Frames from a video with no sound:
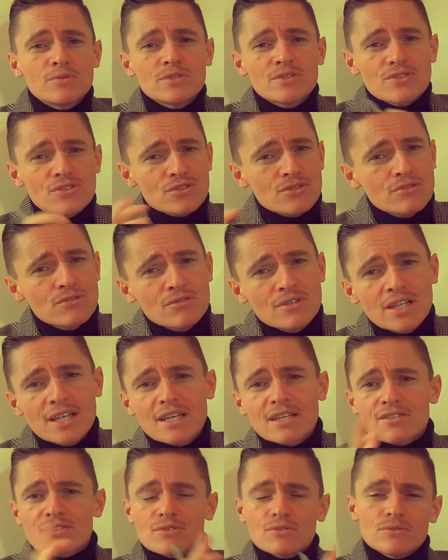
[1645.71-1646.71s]
with the screwed
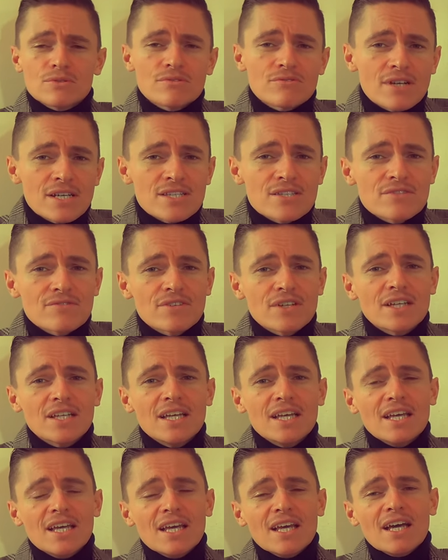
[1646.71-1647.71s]
links and all the rest of it
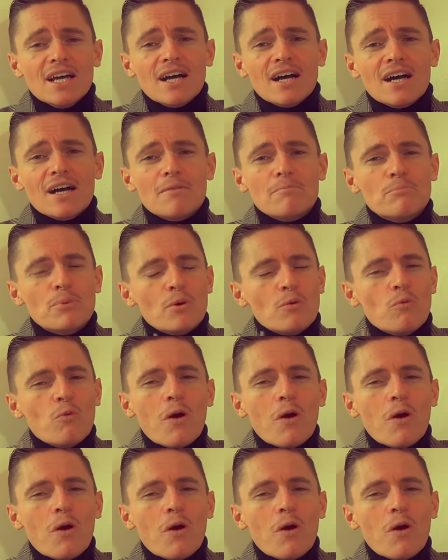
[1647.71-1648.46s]
uh, but